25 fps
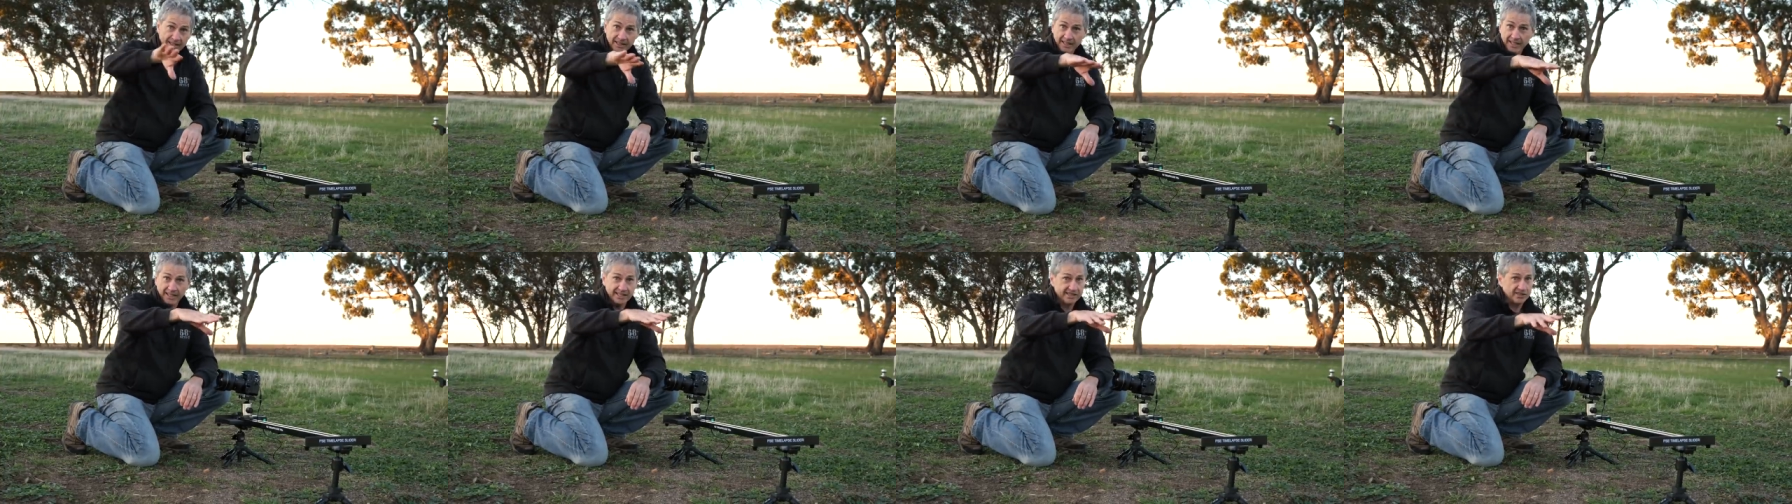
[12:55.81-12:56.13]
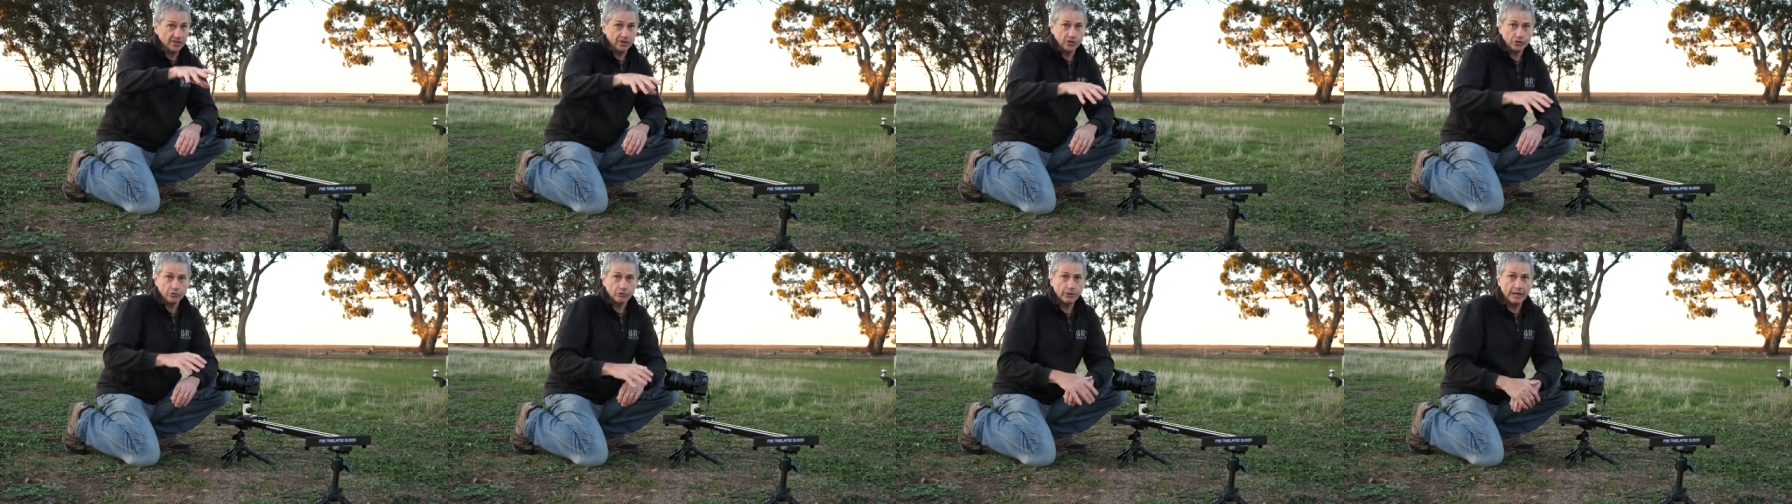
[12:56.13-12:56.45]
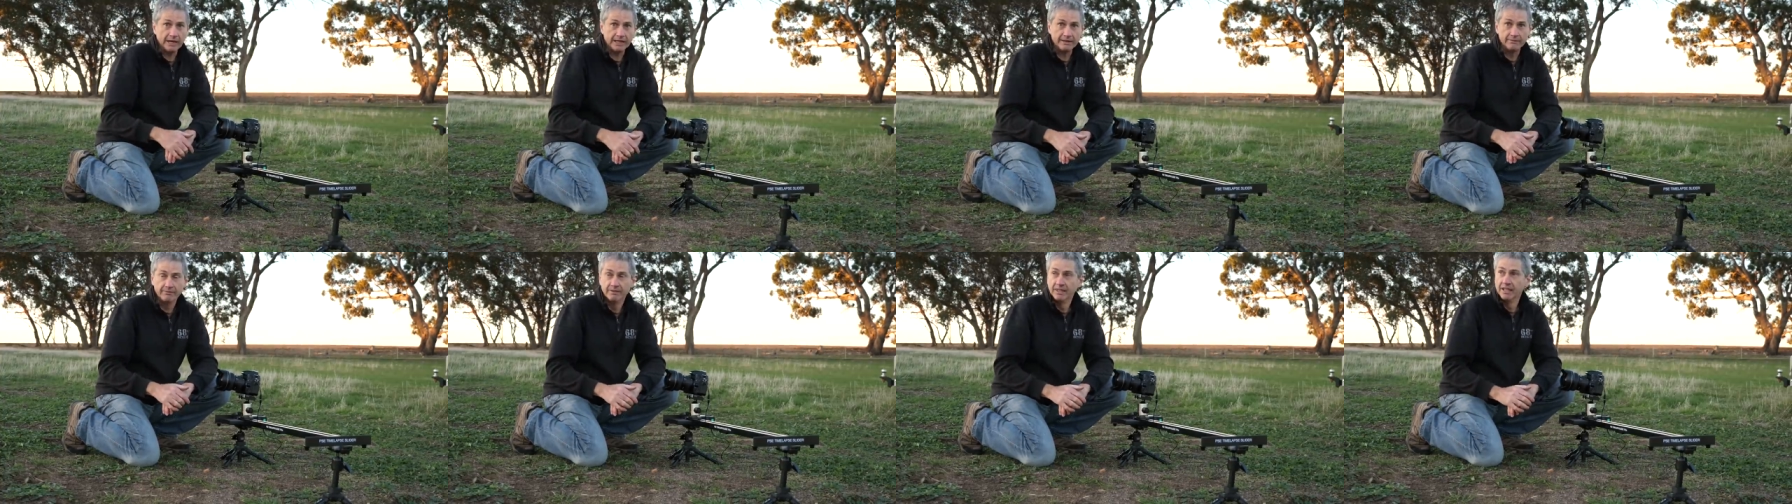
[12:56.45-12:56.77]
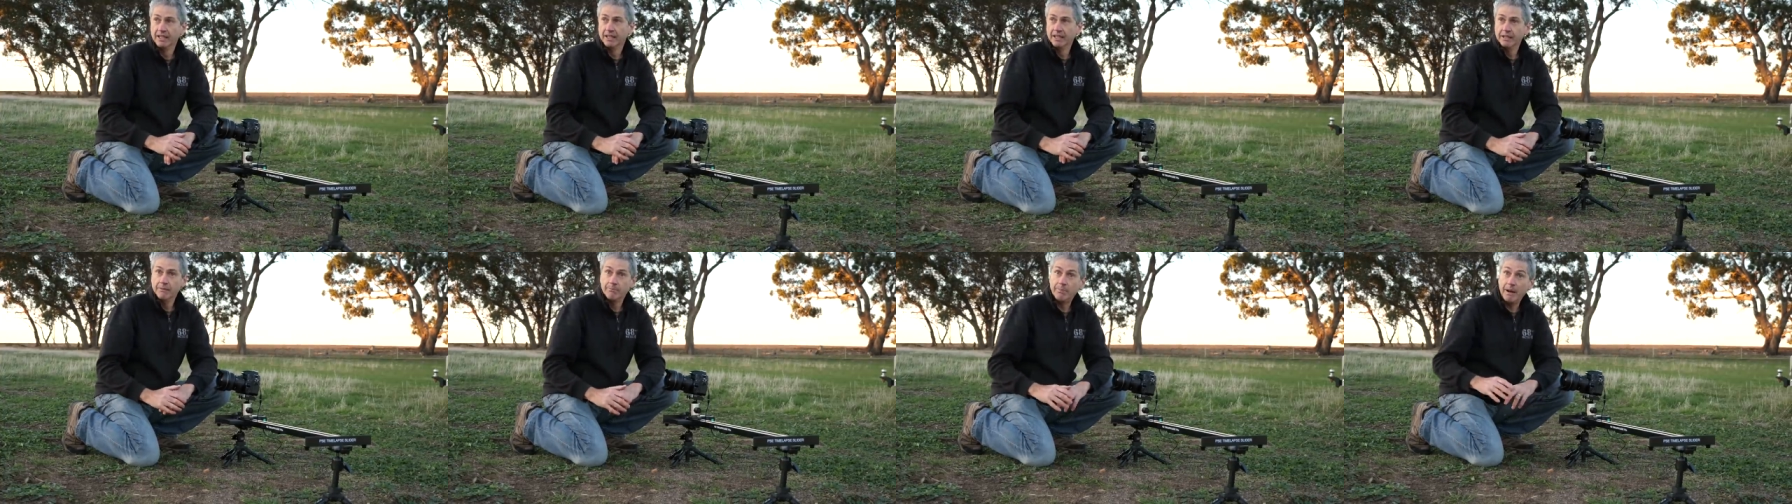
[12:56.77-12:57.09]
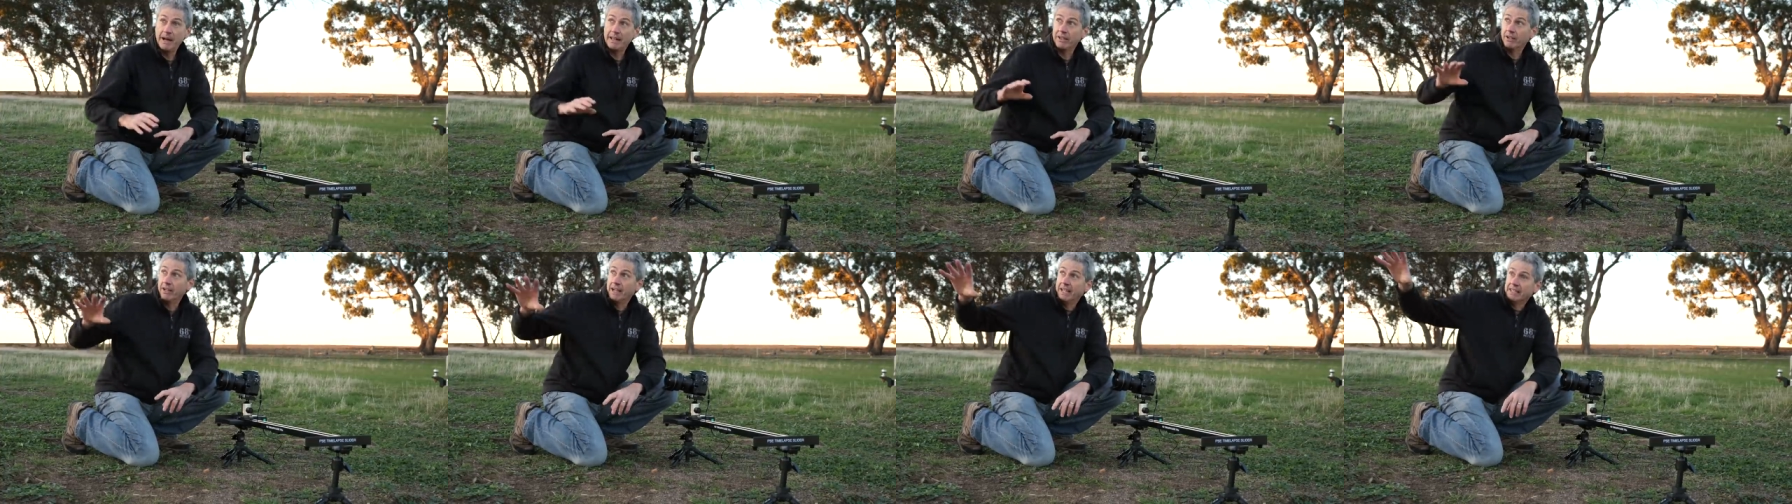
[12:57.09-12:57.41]
it's not straight.
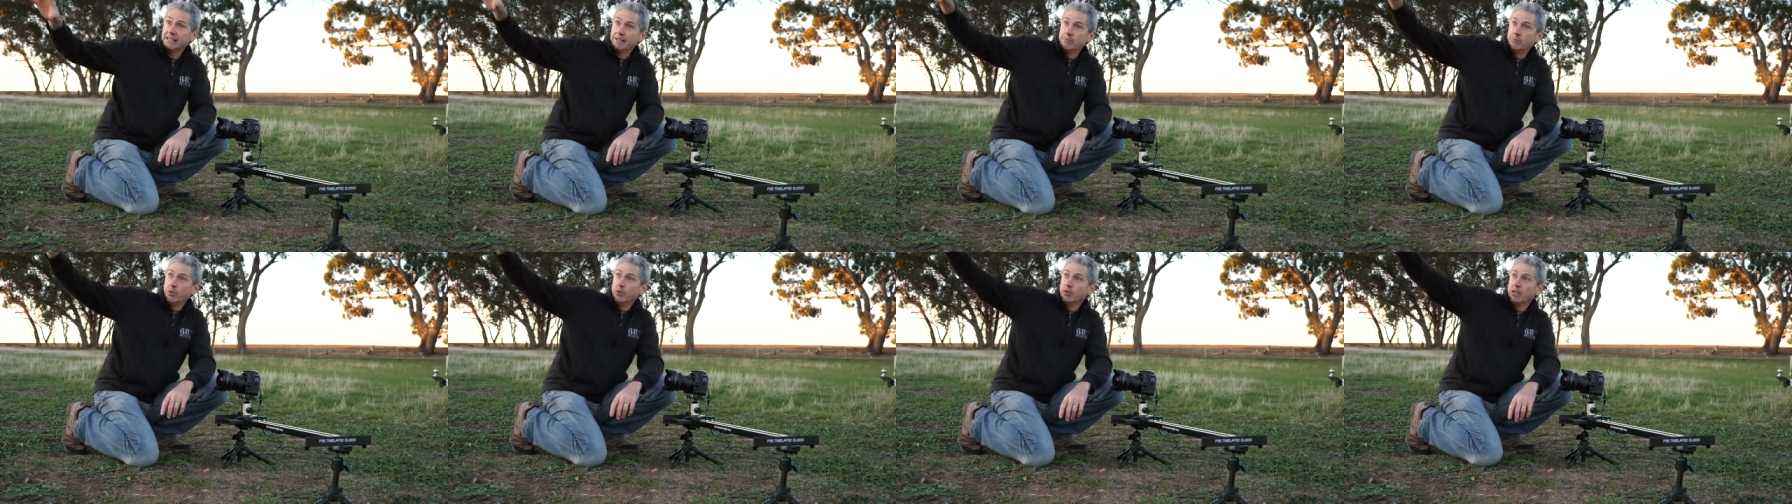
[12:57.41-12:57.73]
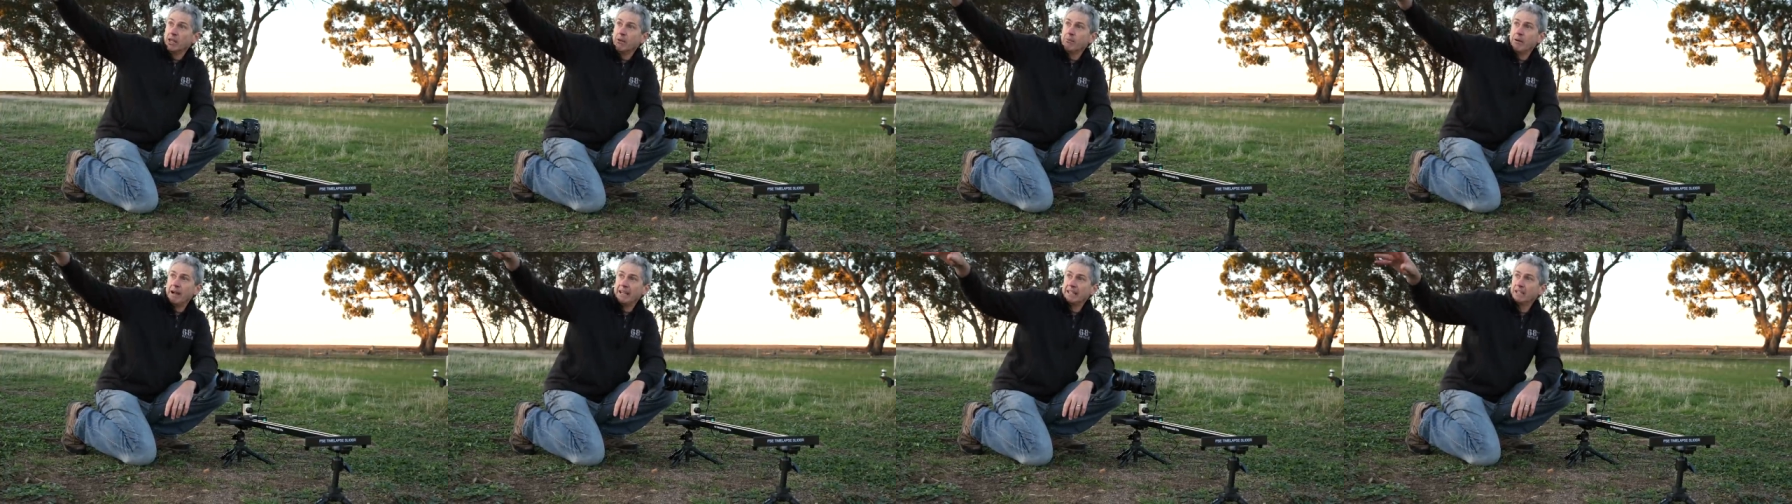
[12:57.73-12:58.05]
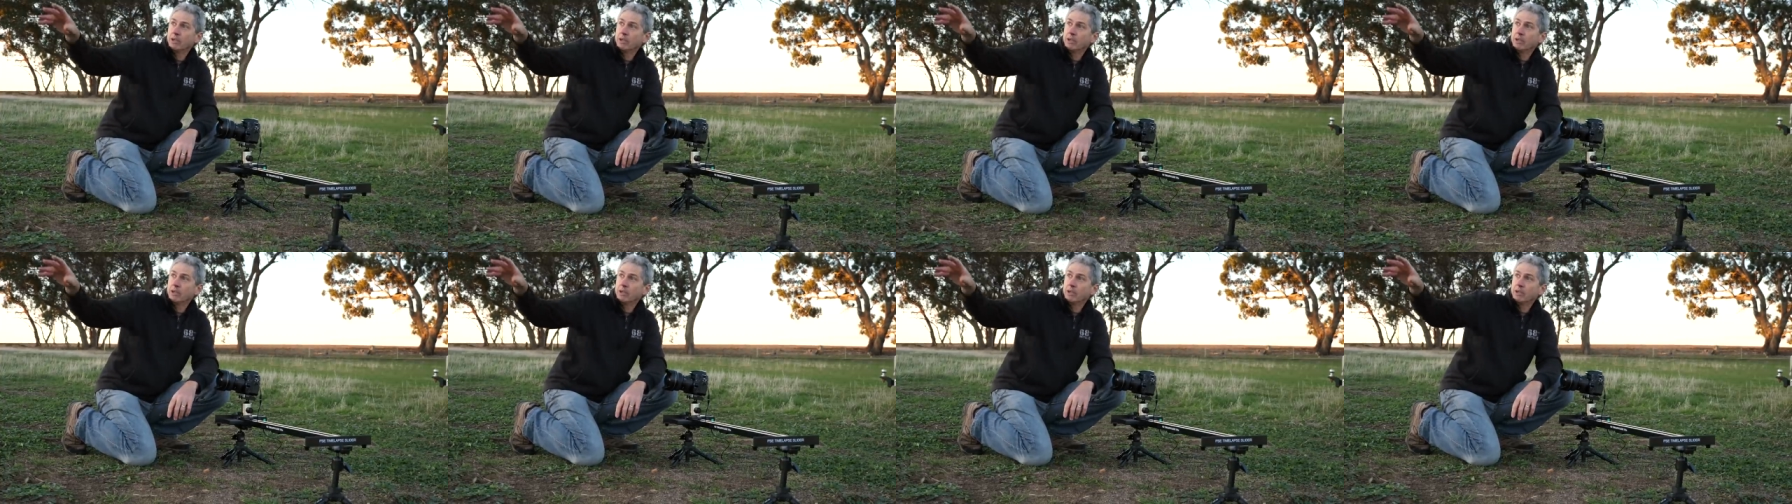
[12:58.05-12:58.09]
But I had the Milky Way